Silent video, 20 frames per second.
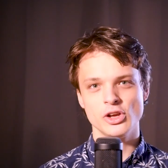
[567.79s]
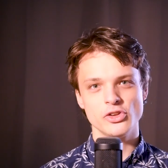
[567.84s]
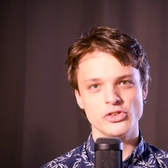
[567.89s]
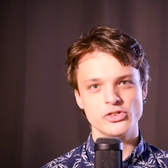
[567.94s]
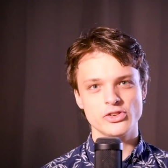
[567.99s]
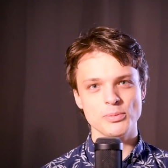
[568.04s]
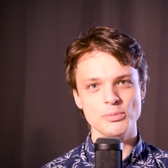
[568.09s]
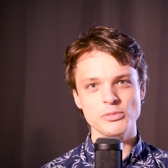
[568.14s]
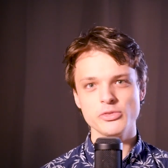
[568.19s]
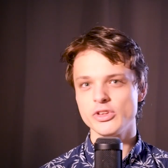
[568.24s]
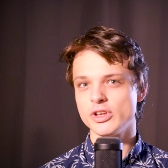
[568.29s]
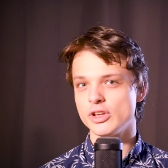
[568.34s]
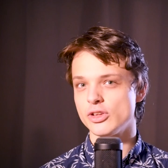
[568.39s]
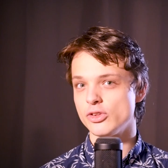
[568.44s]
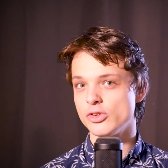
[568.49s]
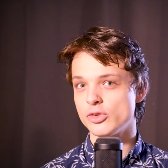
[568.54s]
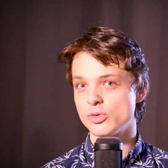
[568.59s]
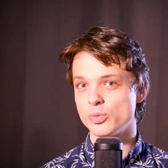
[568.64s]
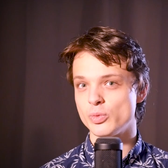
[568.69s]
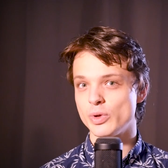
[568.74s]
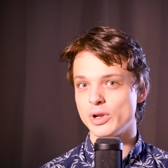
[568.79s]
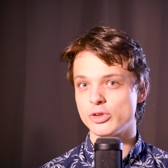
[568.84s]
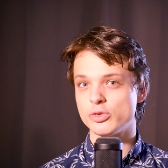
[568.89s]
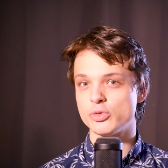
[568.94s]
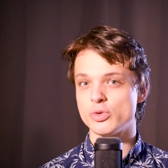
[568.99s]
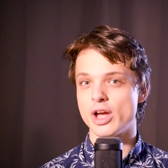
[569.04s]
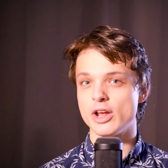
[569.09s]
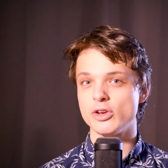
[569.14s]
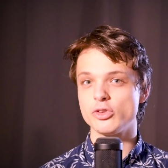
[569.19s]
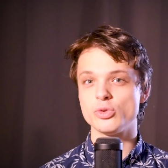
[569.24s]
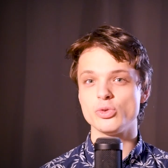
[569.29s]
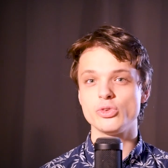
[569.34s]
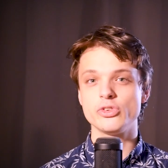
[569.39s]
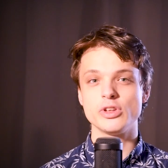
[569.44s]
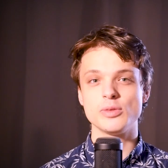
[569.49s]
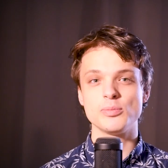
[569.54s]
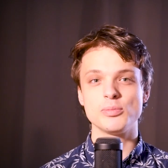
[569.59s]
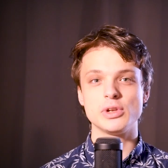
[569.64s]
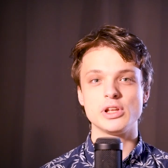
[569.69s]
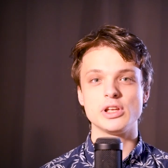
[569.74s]
some singers will try to
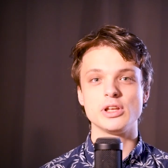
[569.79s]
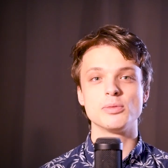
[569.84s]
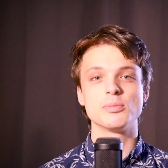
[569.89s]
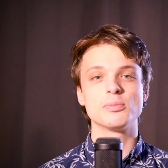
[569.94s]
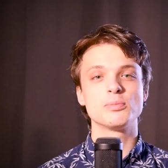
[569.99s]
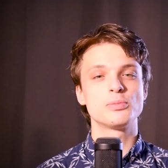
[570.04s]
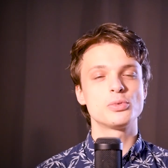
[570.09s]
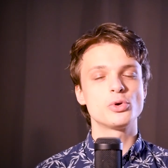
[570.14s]
simply